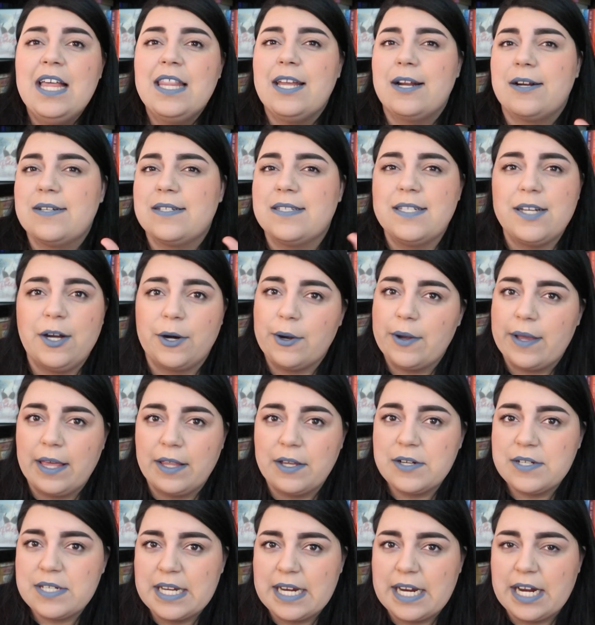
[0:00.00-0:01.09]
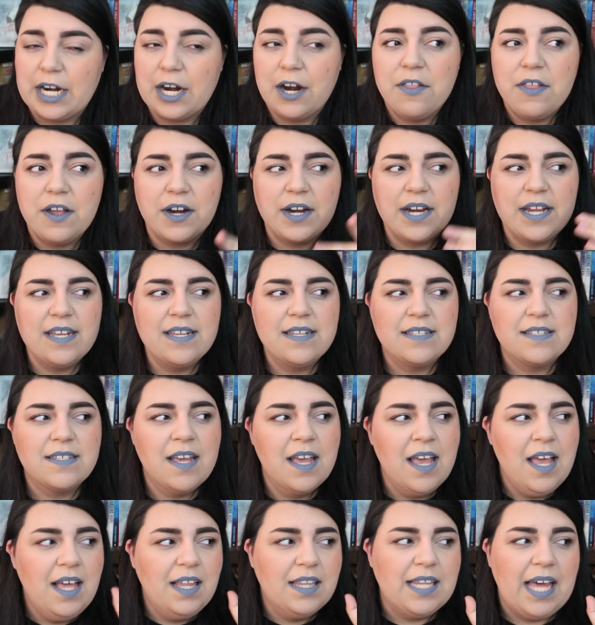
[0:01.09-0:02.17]
There's serial killers in here. There is
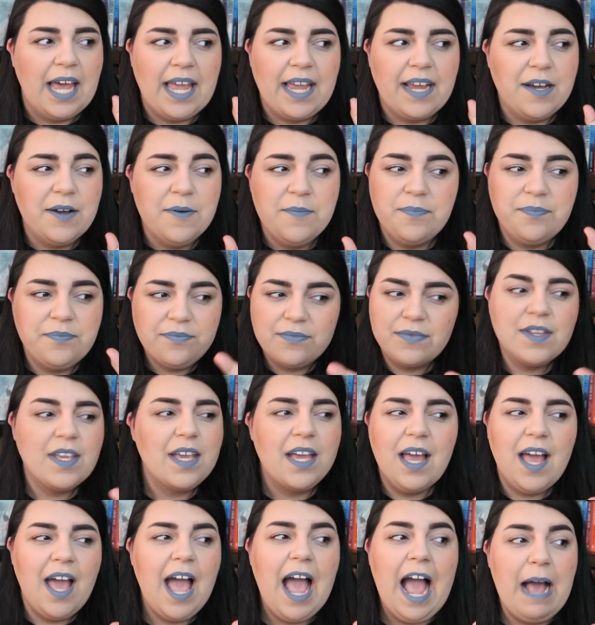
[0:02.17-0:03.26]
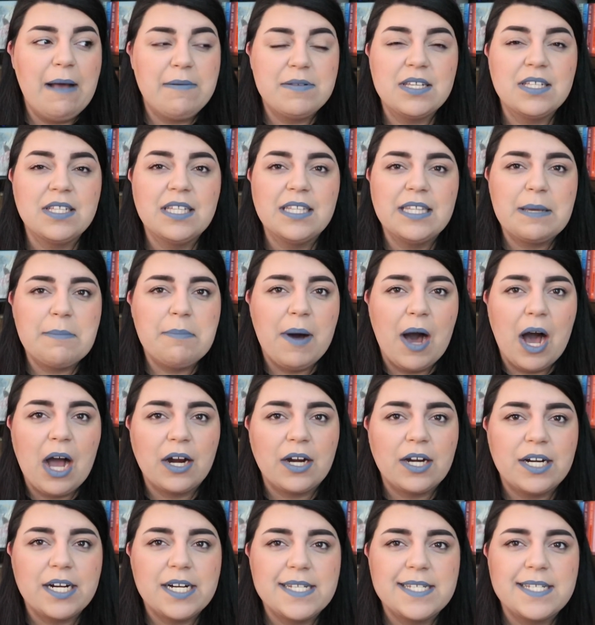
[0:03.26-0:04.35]
like absolutely
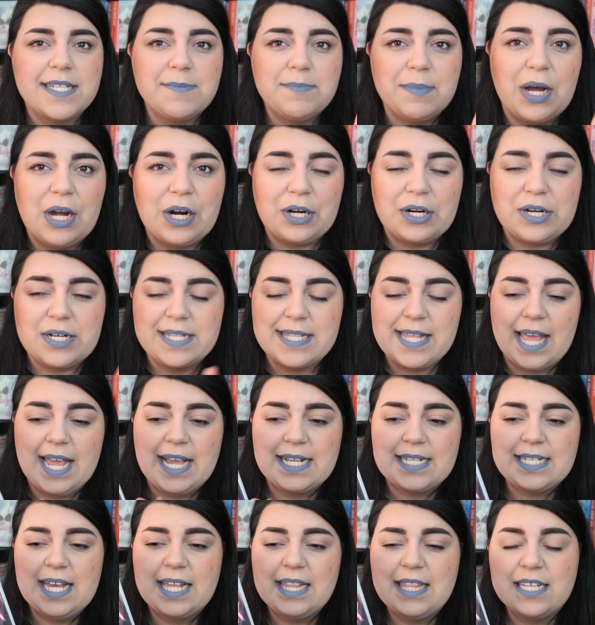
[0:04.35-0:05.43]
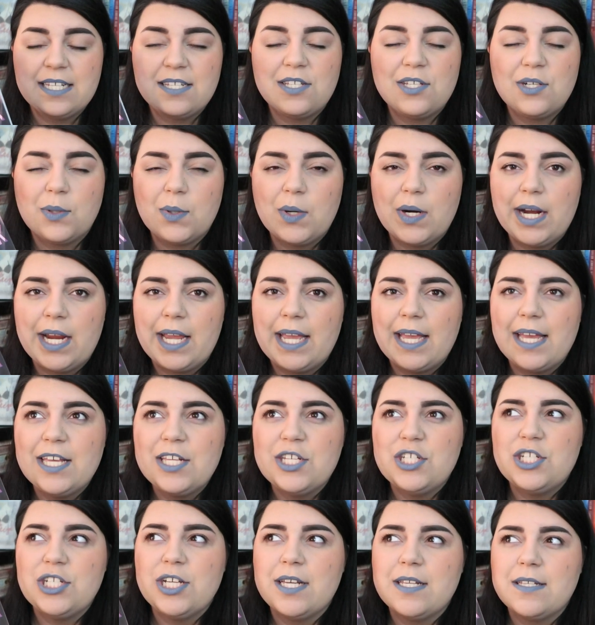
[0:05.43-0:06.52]
bonkers, bonkers things. And this story
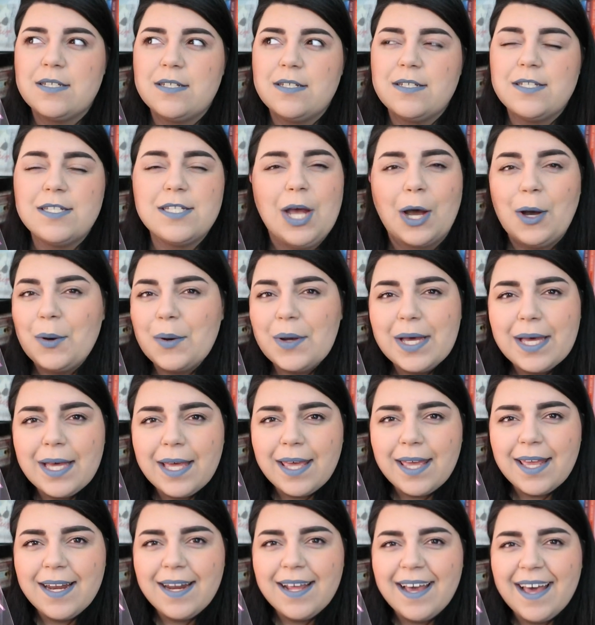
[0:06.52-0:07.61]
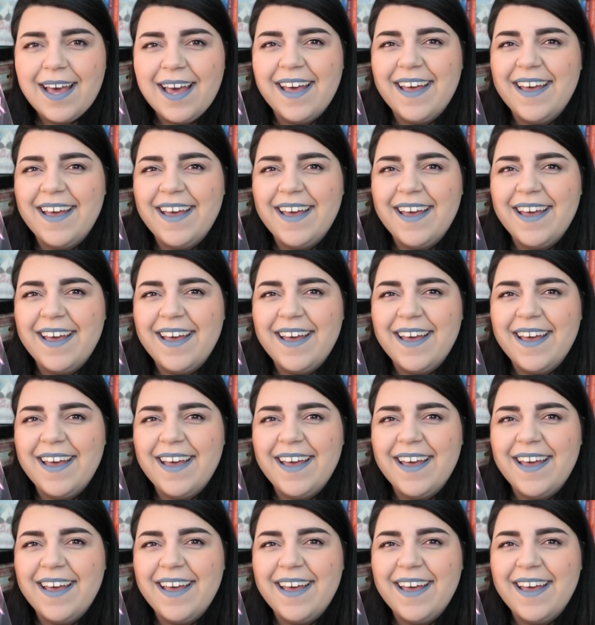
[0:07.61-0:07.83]
is just so good.